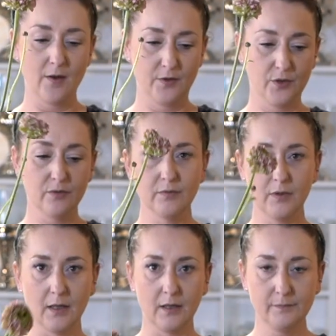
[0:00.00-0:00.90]

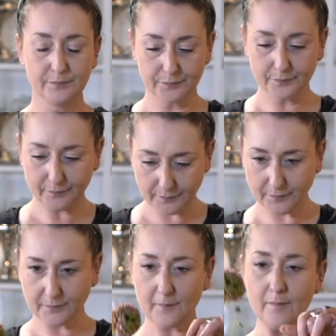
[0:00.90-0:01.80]
taller
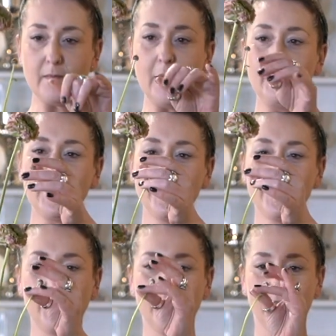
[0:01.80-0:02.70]

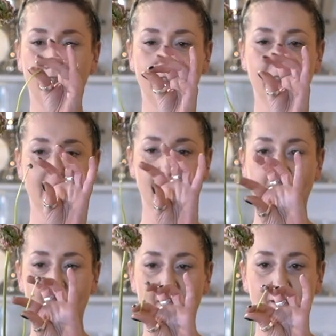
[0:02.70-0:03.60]
because you can
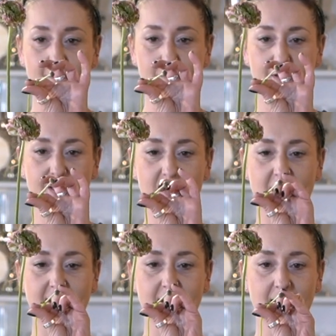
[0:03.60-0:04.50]

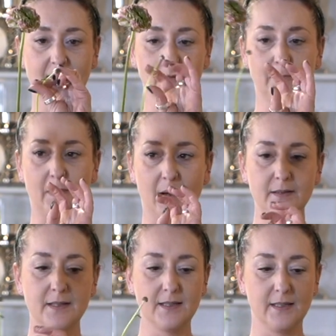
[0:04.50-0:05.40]
appreciate the little
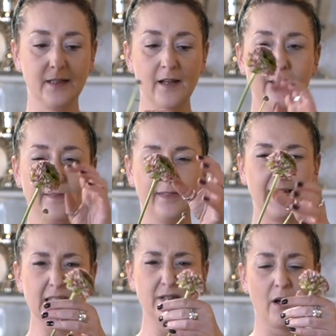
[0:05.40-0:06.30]
buds, and
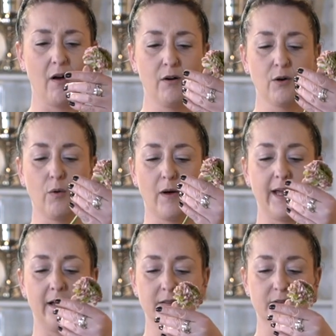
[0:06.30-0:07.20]
these are
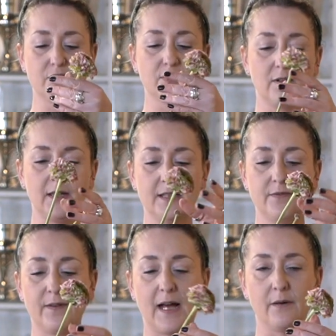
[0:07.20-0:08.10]
quite a solid
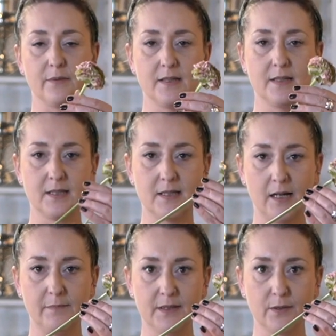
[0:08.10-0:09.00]
flower. The
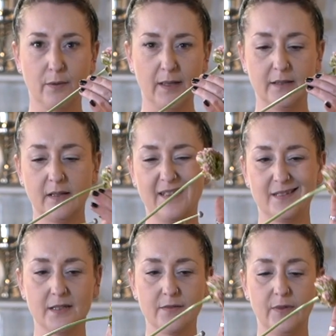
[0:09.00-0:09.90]
stem is quite, it
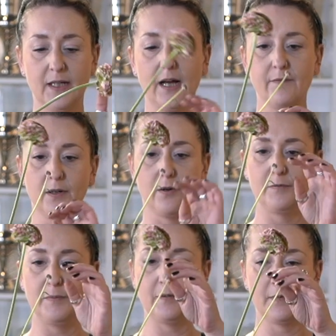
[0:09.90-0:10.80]
doesn't really have a lot
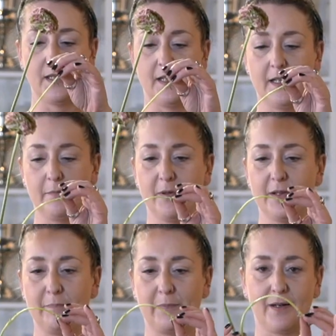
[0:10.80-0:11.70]
of movement in it, but
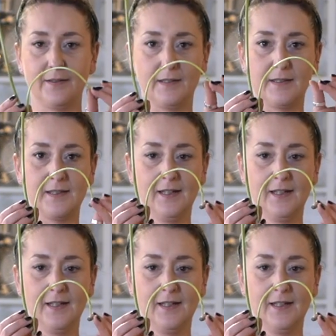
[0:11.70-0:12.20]
the buds,